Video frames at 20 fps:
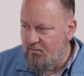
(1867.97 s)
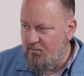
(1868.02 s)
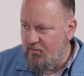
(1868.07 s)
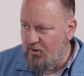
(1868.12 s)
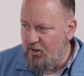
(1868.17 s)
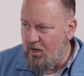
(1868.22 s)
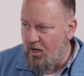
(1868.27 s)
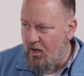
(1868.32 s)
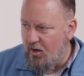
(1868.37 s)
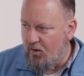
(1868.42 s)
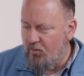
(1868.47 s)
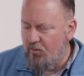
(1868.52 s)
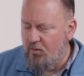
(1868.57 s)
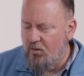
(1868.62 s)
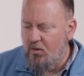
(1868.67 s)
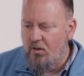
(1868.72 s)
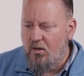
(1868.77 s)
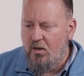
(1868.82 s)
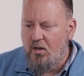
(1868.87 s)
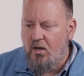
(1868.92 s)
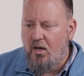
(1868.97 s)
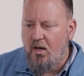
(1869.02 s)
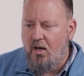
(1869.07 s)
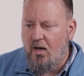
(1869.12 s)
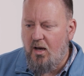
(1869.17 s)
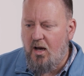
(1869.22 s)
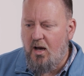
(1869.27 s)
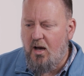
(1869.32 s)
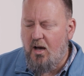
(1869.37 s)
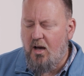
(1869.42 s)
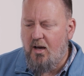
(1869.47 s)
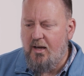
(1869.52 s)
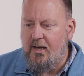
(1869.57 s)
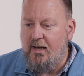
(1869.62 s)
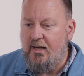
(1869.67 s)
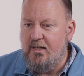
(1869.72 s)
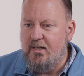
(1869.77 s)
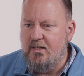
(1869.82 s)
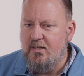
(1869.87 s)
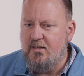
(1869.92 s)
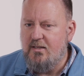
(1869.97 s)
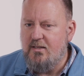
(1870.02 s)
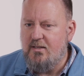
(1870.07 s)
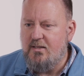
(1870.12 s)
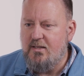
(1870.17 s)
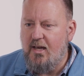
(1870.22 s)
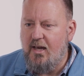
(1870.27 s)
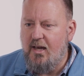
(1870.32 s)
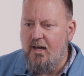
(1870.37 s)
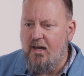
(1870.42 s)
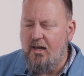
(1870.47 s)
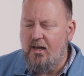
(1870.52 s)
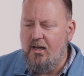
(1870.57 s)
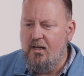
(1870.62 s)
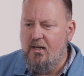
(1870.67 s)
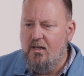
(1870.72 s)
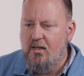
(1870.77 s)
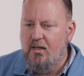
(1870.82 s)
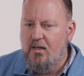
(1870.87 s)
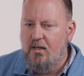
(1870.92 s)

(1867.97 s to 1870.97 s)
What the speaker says: He doesn't say